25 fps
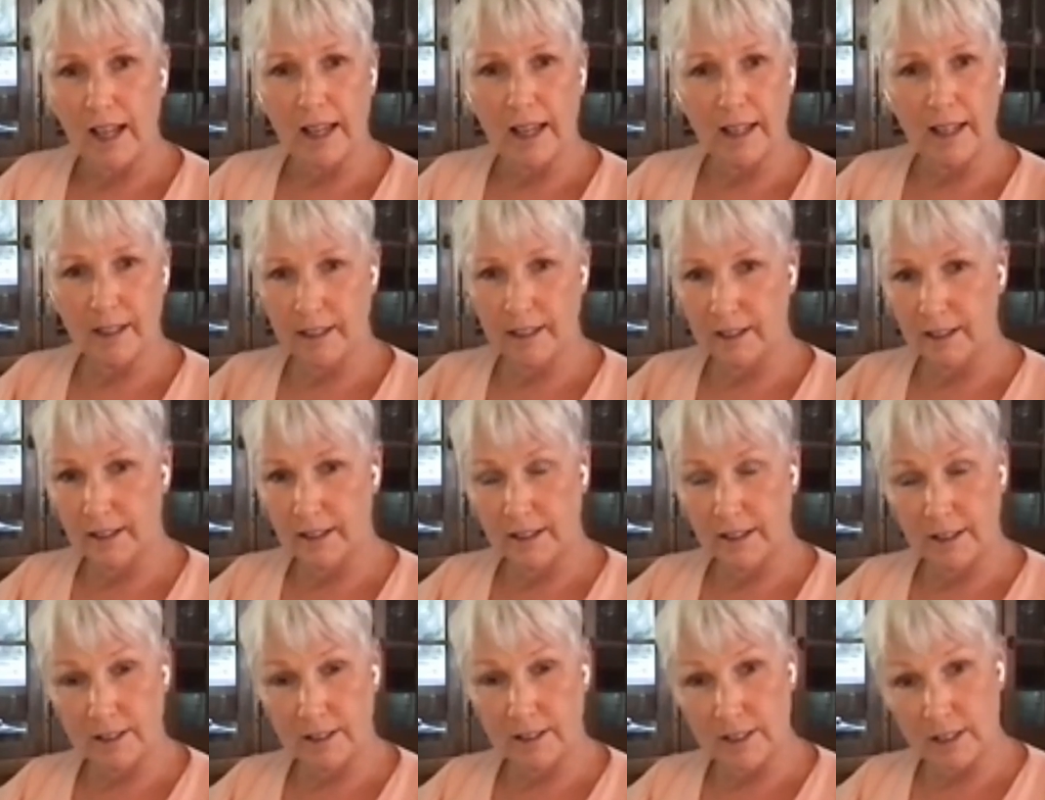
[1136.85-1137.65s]
and it
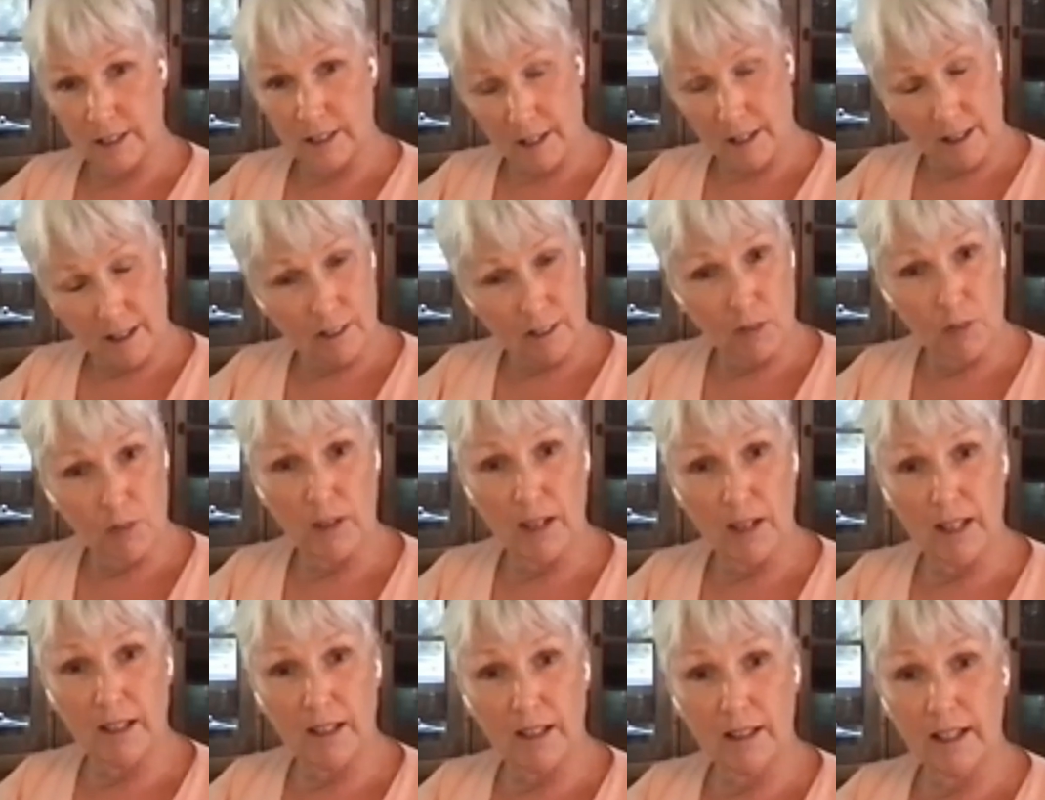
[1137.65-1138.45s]
is the color
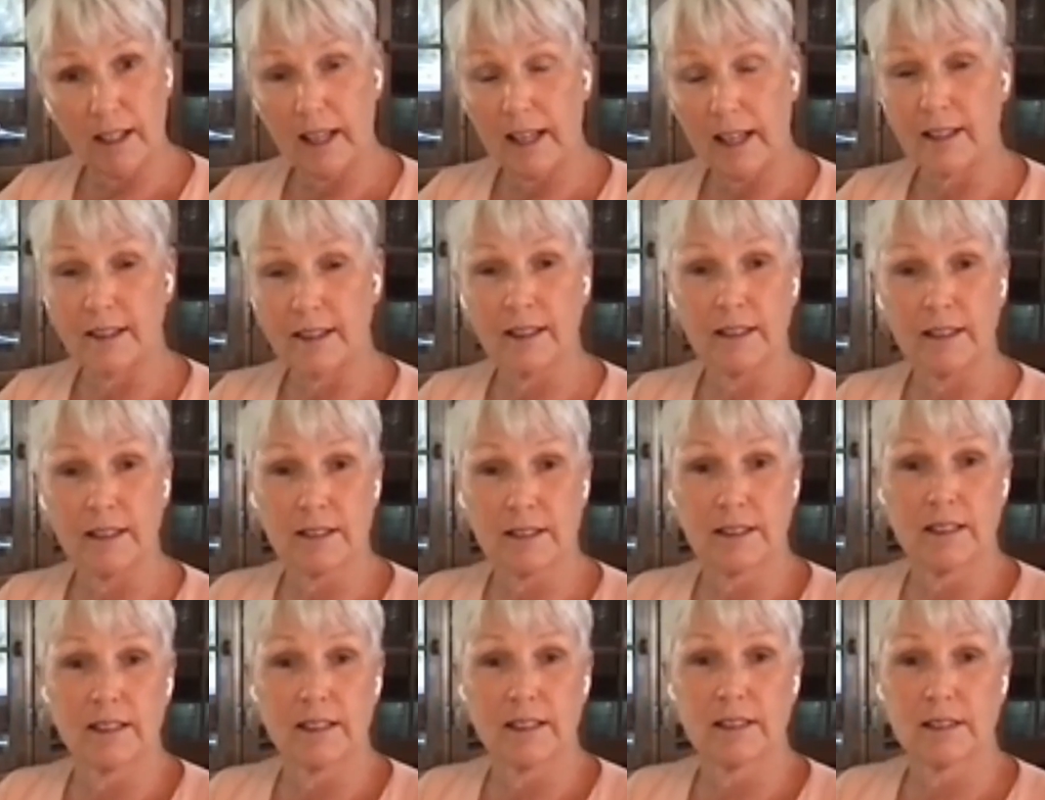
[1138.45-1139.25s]
red, and it
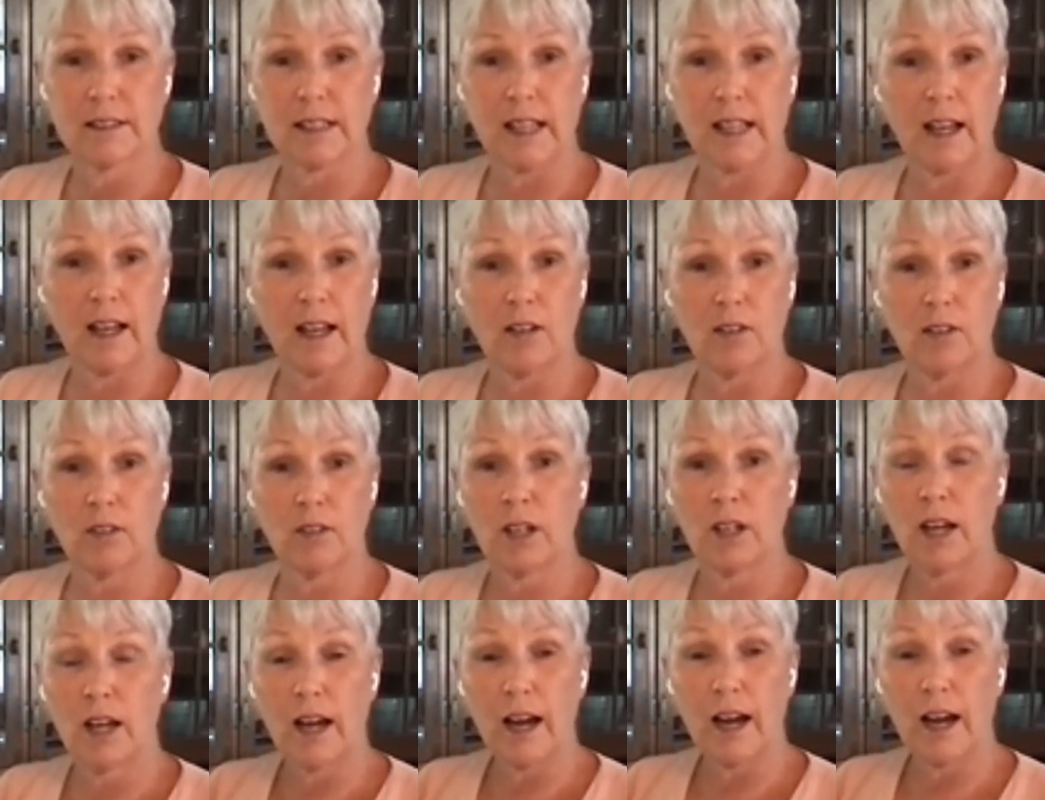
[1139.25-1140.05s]
is the sound
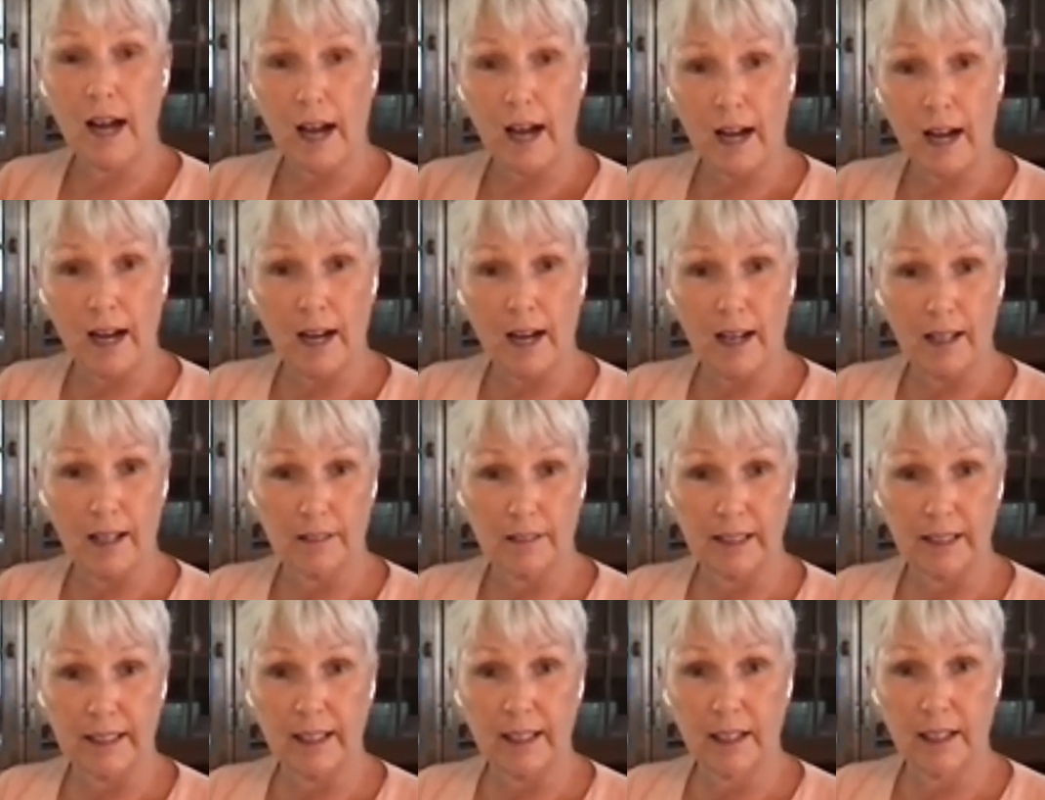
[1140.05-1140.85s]

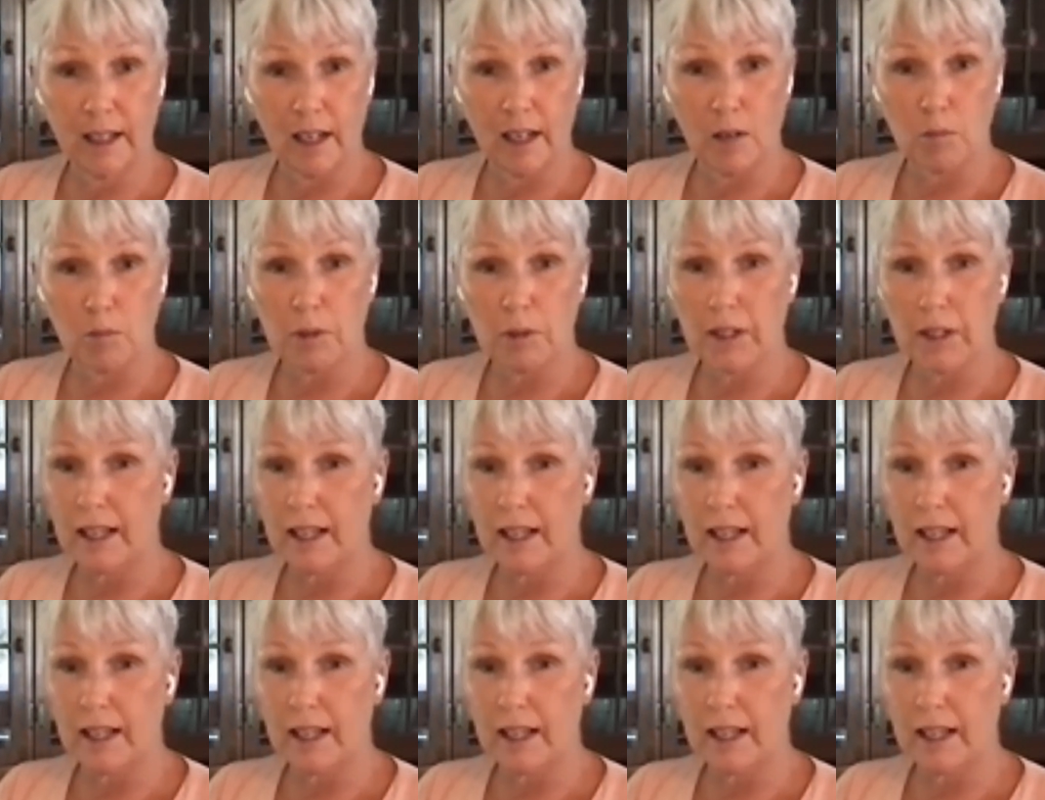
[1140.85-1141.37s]
like cup,